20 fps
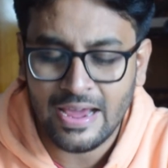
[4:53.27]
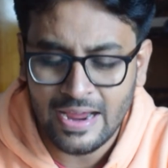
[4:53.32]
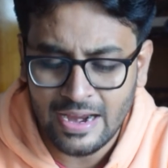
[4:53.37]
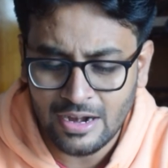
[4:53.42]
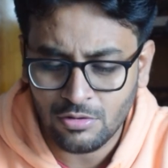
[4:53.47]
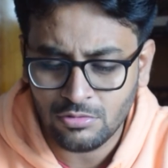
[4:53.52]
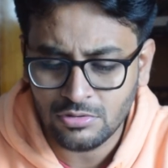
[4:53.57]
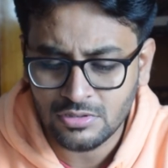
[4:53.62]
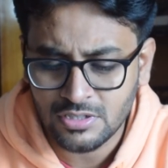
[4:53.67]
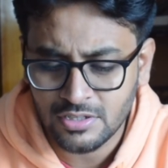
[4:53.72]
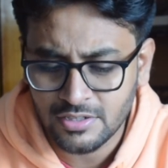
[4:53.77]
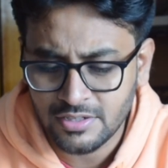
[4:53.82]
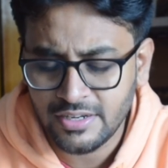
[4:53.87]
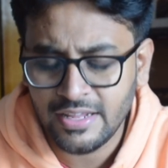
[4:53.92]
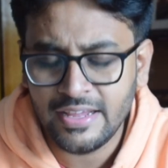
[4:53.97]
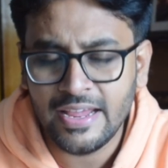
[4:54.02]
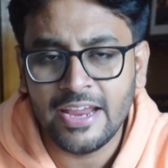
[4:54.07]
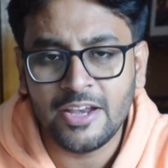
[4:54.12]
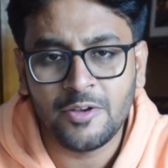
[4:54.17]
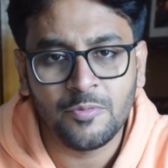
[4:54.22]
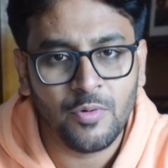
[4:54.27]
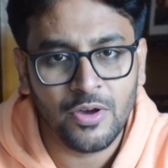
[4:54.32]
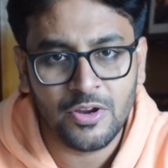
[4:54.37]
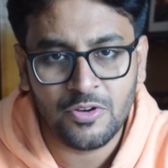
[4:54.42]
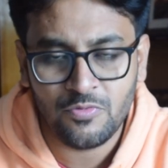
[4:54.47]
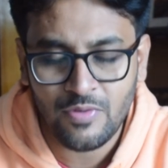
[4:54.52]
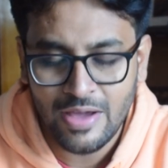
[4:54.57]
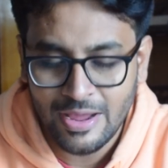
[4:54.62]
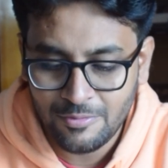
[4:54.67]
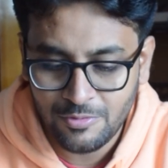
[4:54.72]
around
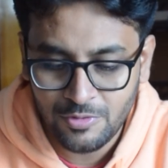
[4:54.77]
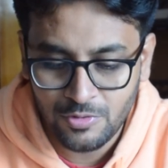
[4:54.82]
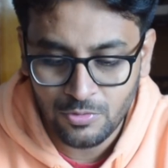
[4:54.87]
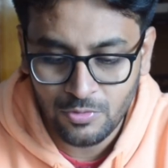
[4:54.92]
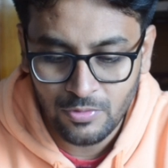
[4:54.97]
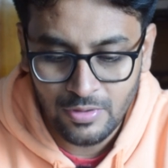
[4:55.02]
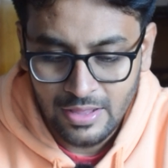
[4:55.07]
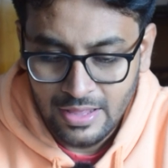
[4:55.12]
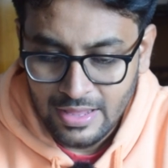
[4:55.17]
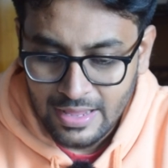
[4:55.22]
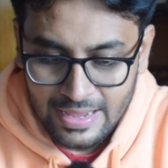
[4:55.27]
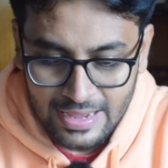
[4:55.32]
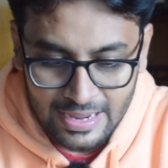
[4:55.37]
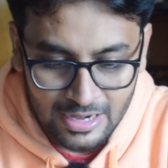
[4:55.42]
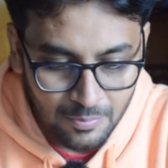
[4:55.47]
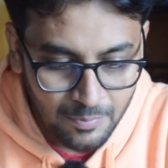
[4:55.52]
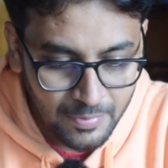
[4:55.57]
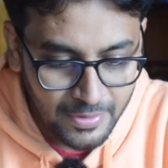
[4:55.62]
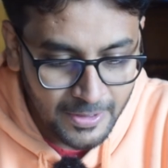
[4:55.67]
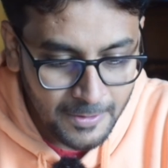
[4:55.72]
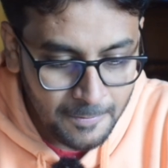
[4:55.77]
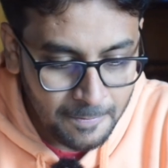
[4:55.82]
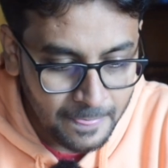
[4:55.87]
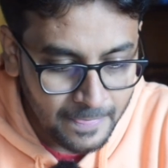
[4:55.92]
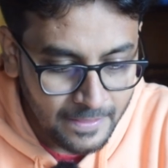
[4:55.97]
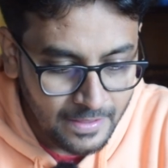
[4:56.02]
38.52 LPA.